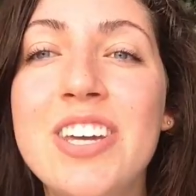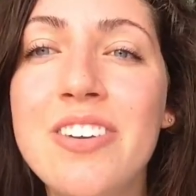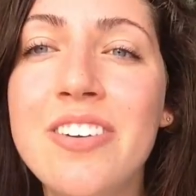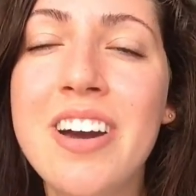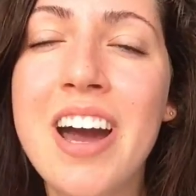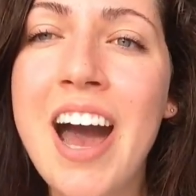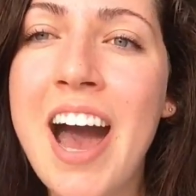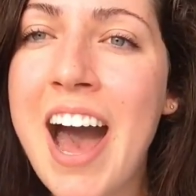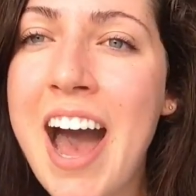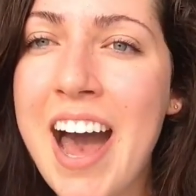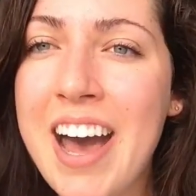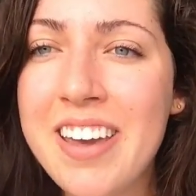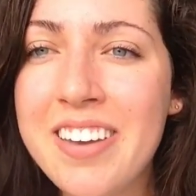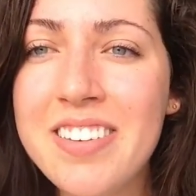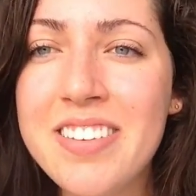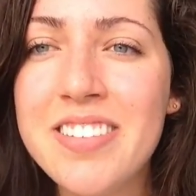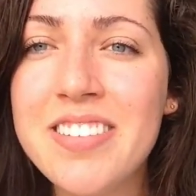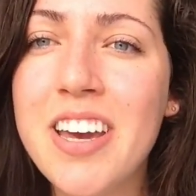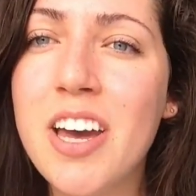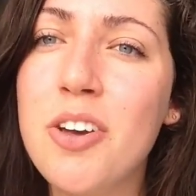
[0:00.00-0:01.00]
your
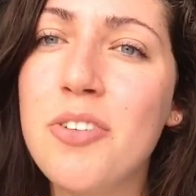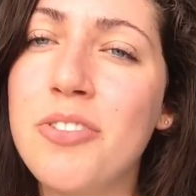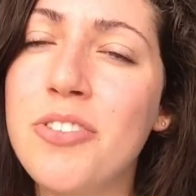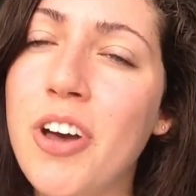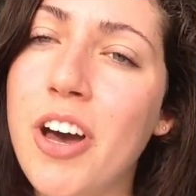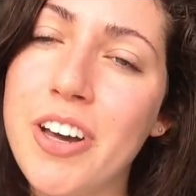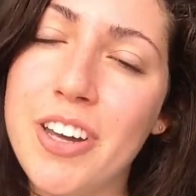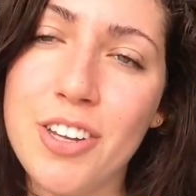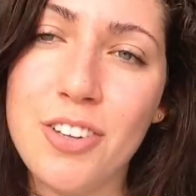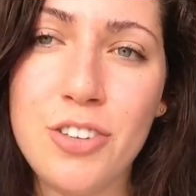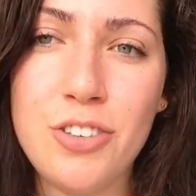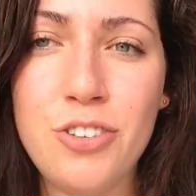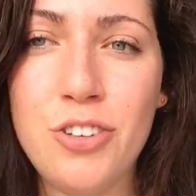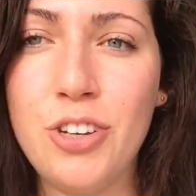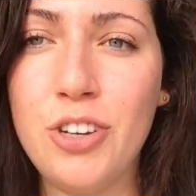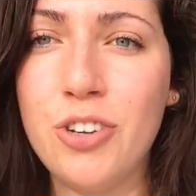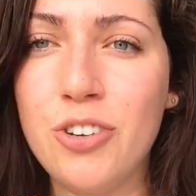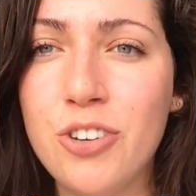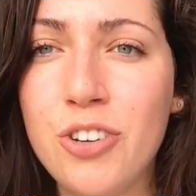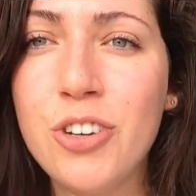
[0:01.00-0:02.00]
highest self talking
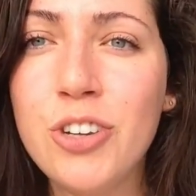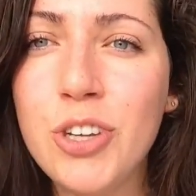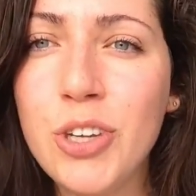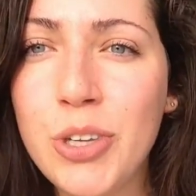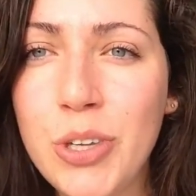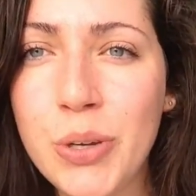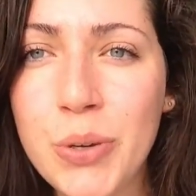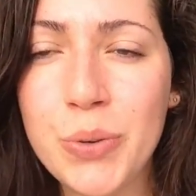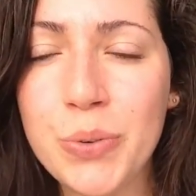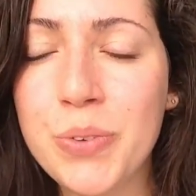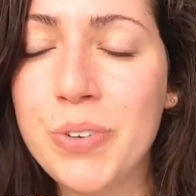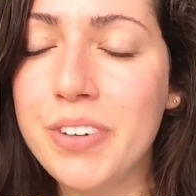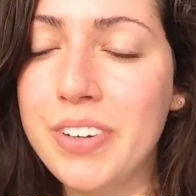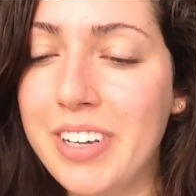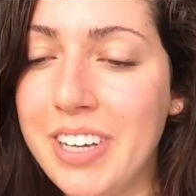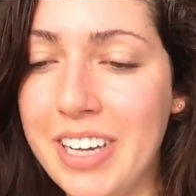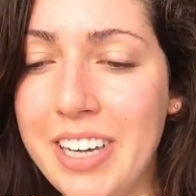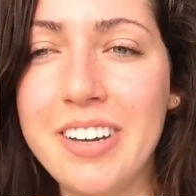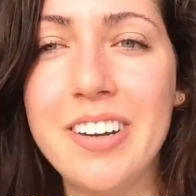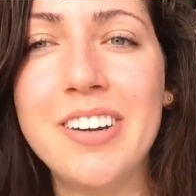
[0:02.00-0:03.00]
to you
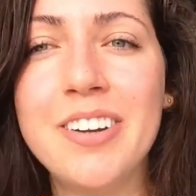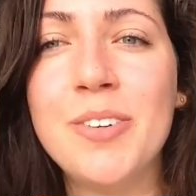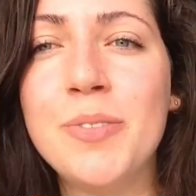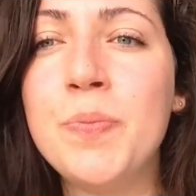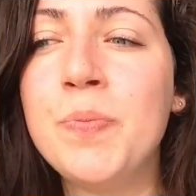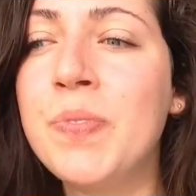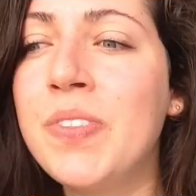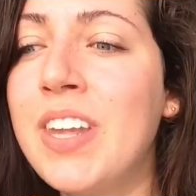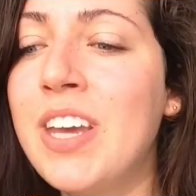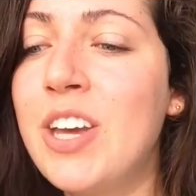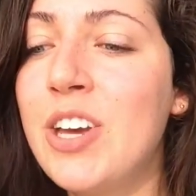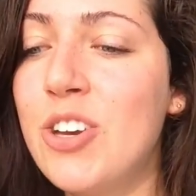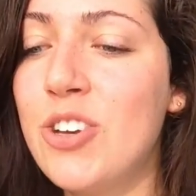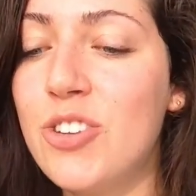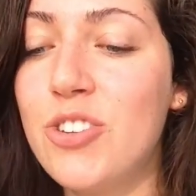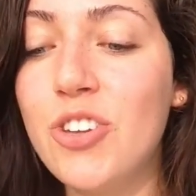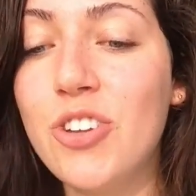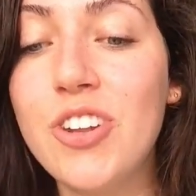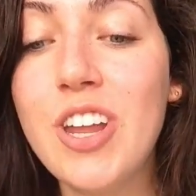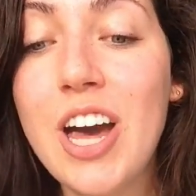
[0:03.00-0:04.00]
here.
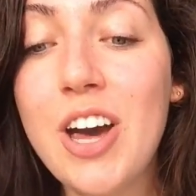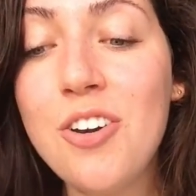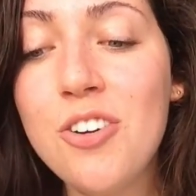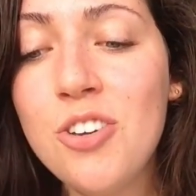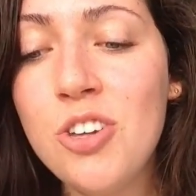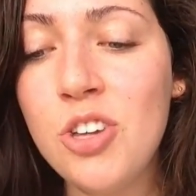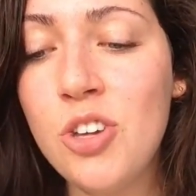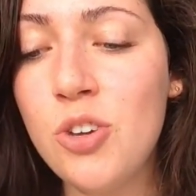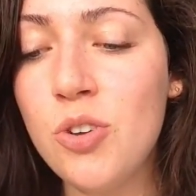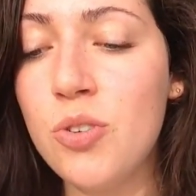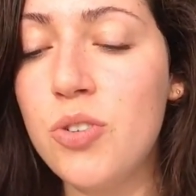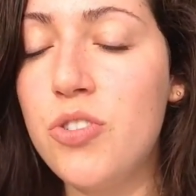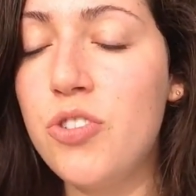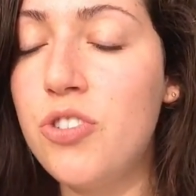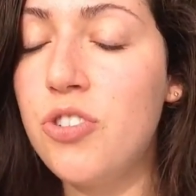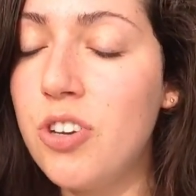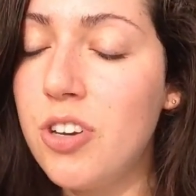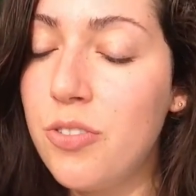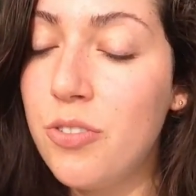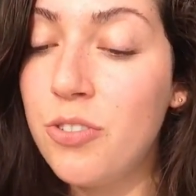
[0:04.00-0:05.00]
So now you
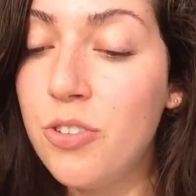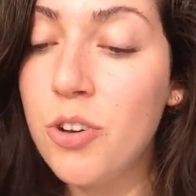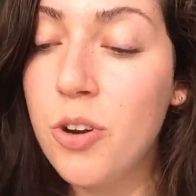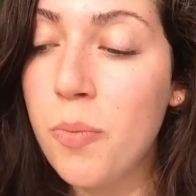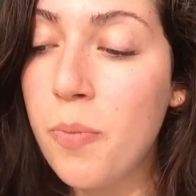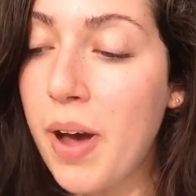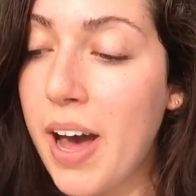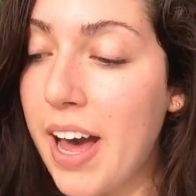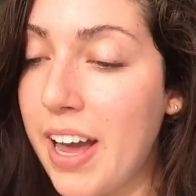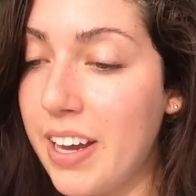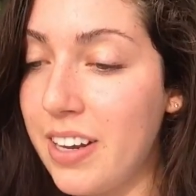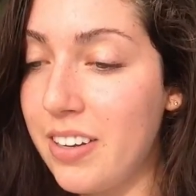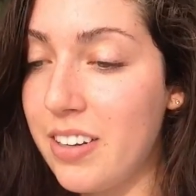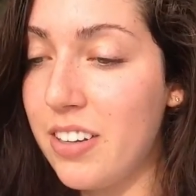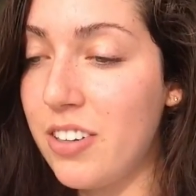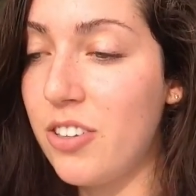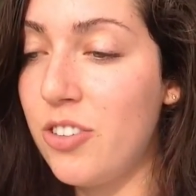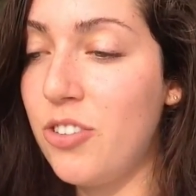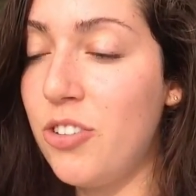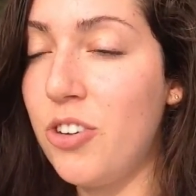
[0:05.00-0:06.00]
shift your
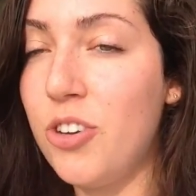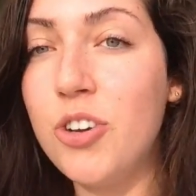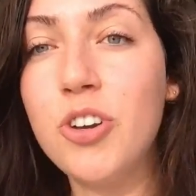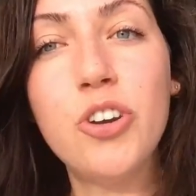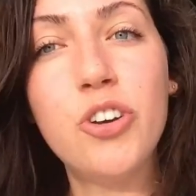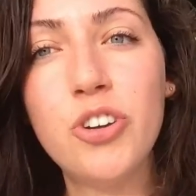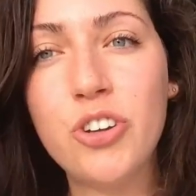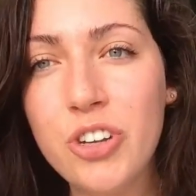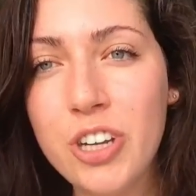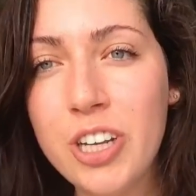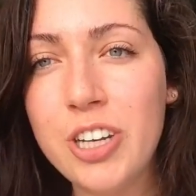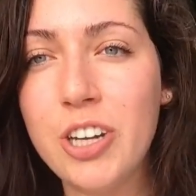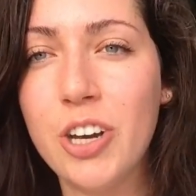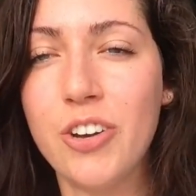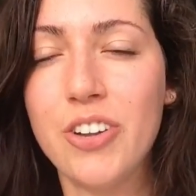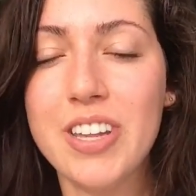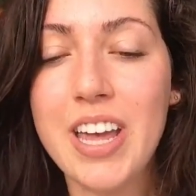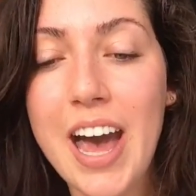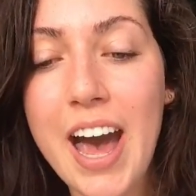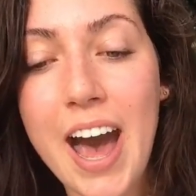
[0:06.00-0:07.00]
mind to
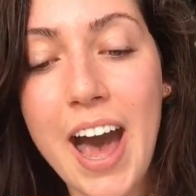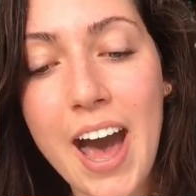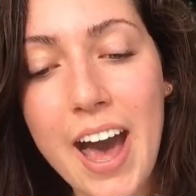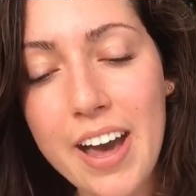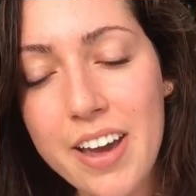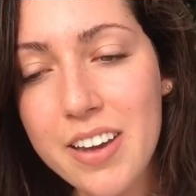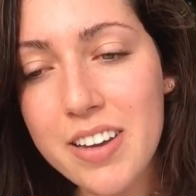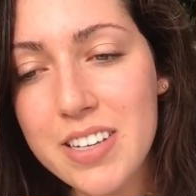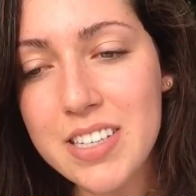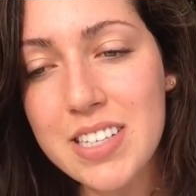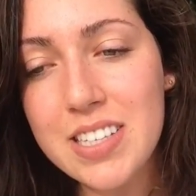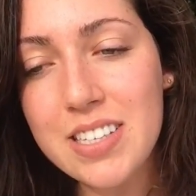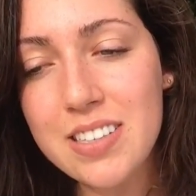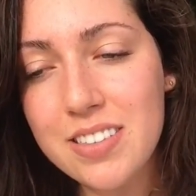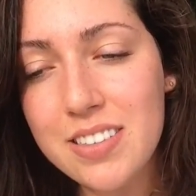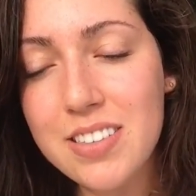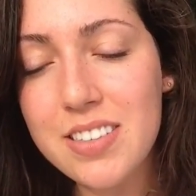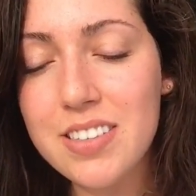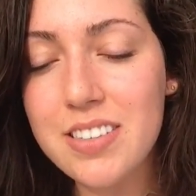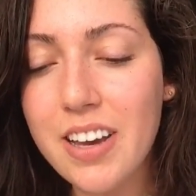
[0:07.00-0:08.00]
the highest
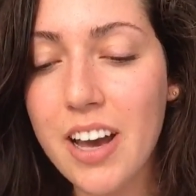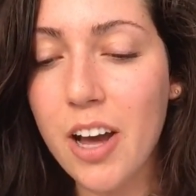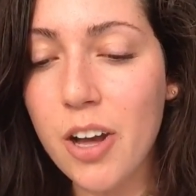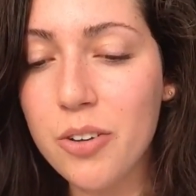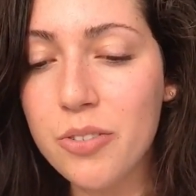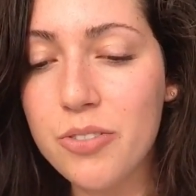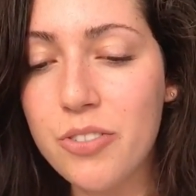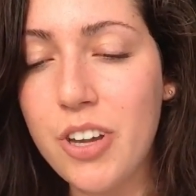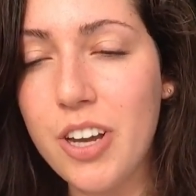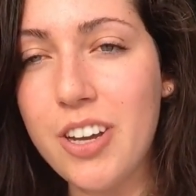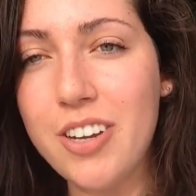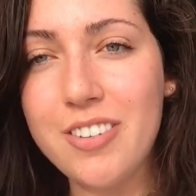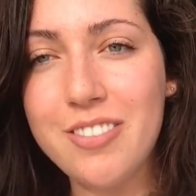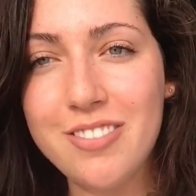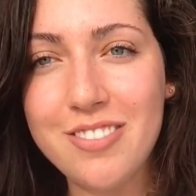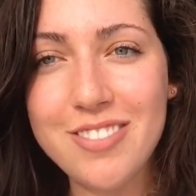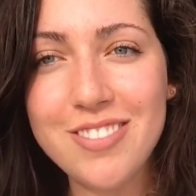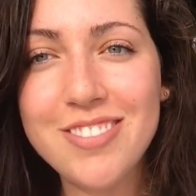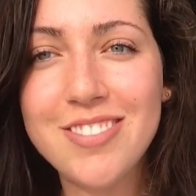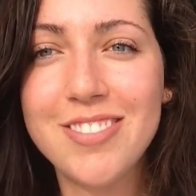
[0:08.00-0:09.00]
self, the
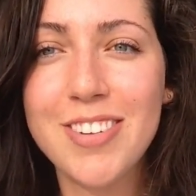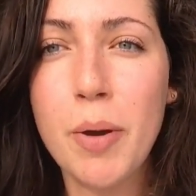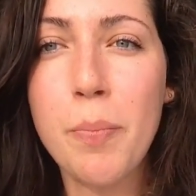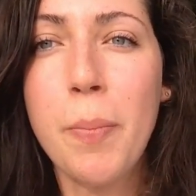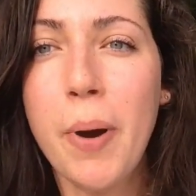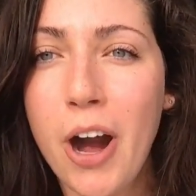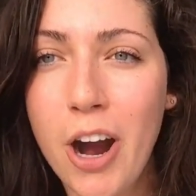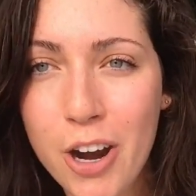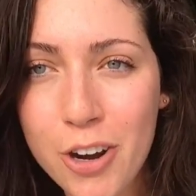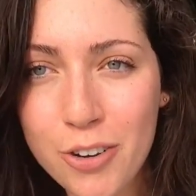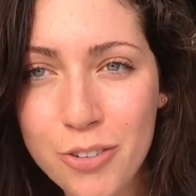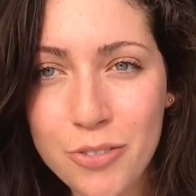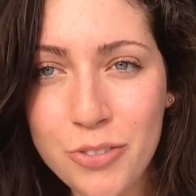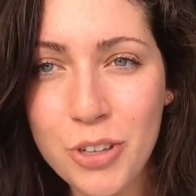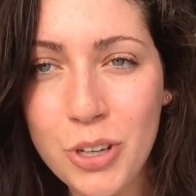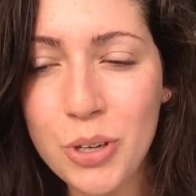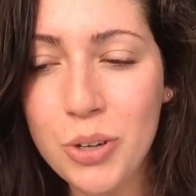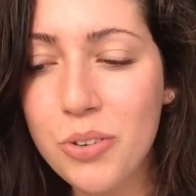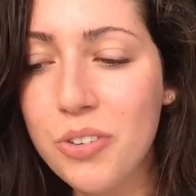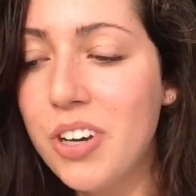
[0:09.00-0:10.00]
part of
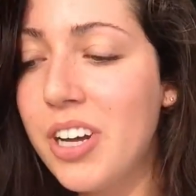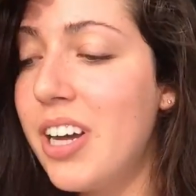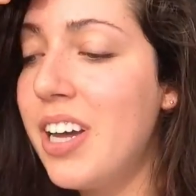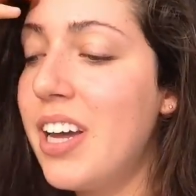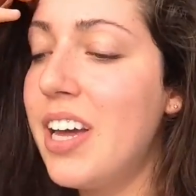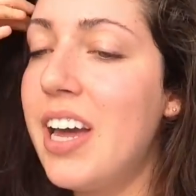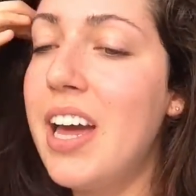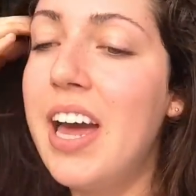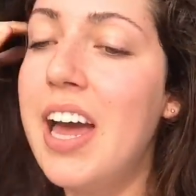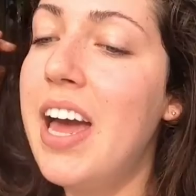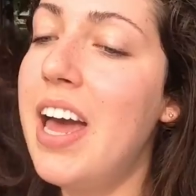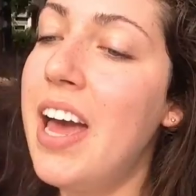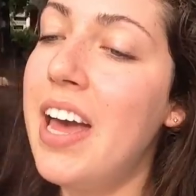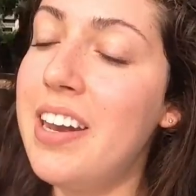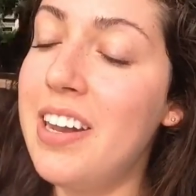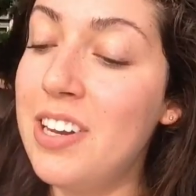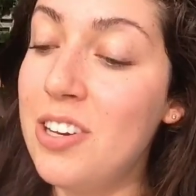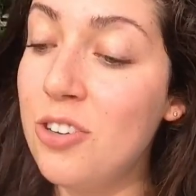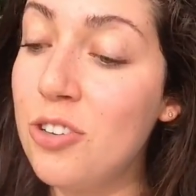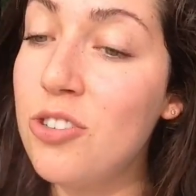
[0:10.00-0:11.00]
you,
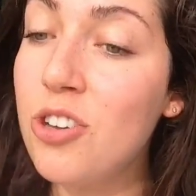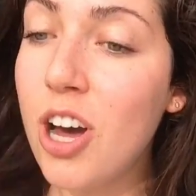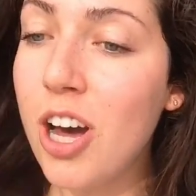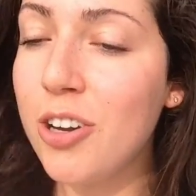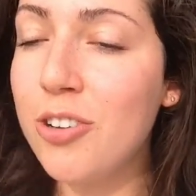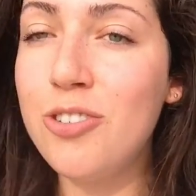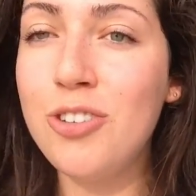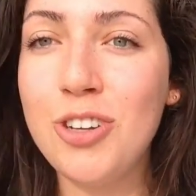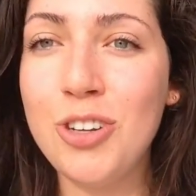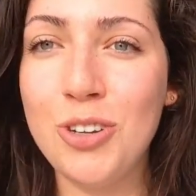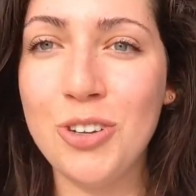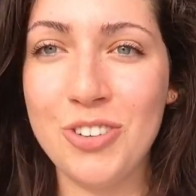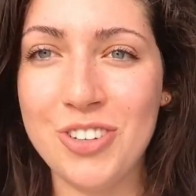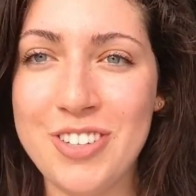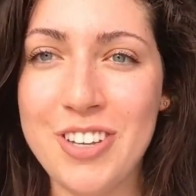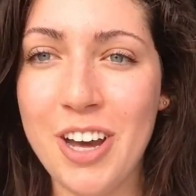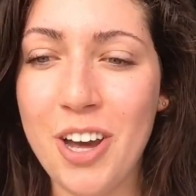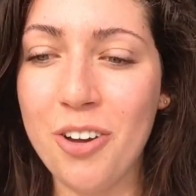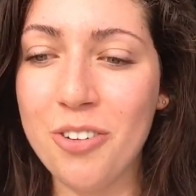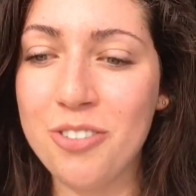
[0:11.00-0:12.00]
and then you talk to
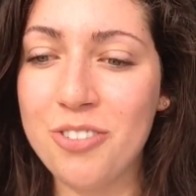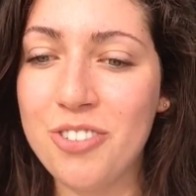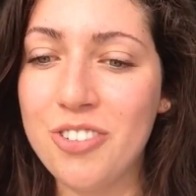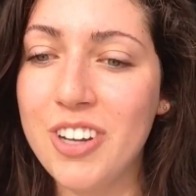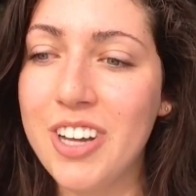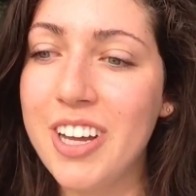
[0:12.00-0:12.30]
yourself,